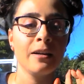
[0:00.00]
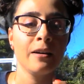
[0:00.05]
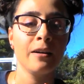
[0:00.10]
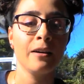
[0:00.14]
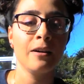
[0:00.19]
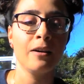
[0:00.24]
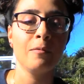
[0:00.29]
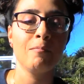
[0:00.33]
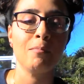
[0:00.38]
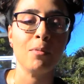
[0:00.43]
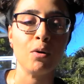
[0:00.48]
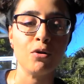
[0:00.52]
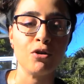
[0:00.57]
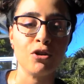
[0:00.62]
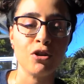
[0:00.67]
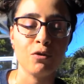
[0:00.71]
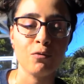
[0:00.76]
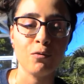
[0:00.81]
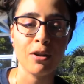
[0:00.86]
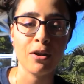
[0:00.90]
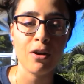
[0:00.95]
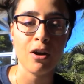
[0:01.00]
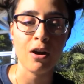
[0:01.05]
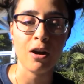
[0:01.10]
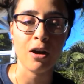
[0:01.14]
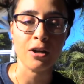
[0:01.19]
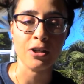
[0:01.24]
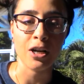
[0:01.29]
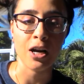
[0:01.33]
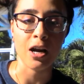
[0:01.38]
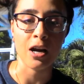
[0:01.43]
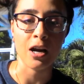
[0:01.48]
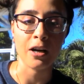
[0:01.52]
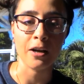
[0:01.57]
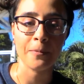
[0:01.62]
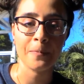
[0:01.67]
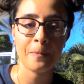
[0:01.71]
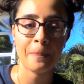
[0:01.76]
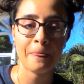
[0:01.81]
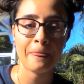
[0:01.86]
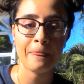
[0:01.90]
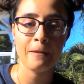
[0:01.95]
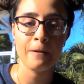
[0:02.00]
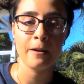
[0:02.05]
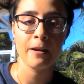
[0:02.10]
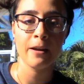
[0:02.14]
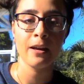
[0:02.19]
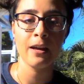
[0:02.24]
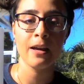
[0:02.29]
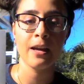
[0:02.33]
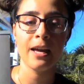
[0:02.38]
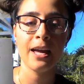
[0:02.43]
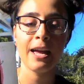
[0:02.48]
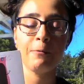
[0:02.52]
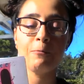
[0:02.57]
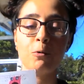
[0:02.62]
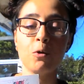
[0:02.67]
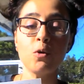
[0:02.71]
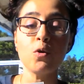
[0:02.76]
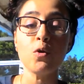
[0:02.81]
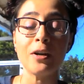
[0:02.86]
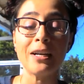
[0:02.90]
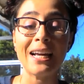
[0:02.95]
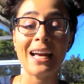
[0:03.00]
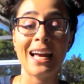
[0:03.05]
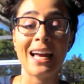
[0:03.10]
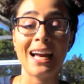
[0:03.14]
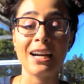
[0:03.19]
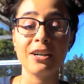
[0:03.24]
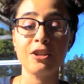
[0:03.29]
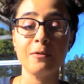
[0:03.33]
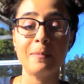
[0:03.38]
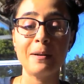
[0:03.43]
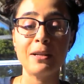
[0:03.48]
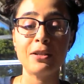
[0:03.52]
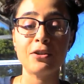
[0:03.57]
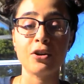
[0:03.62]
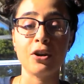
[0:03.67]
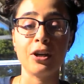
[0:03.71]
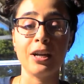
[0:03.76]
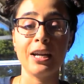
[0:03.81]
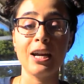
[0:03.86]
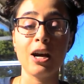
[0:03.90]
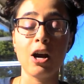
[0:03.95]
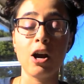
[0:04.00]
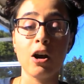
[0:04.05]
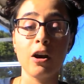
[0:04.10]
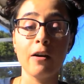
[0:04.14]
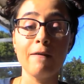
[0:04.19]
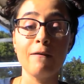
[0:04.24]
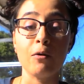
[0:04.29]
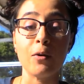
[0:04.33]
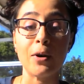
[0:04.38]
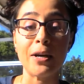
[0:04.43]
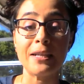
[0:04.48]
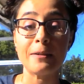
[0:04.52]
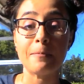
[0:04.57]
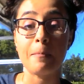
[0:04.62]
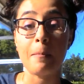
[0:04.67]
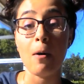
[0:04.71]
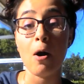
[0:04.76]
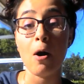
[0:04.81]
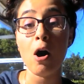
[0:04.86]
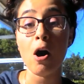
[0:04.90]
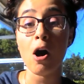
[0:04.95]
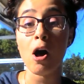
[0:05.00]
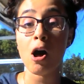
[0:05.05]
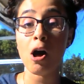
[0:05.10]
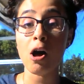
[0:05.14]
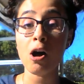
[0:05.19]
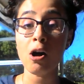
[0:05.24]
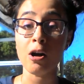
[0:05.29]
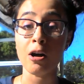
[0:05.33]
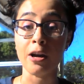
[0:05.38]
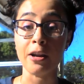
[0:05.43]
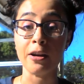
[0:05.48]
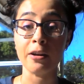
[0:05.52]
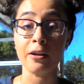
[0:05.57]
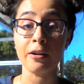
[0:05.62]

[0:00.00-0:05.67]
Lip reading: motion with our tongue, and we're going to actually be turning our voice on.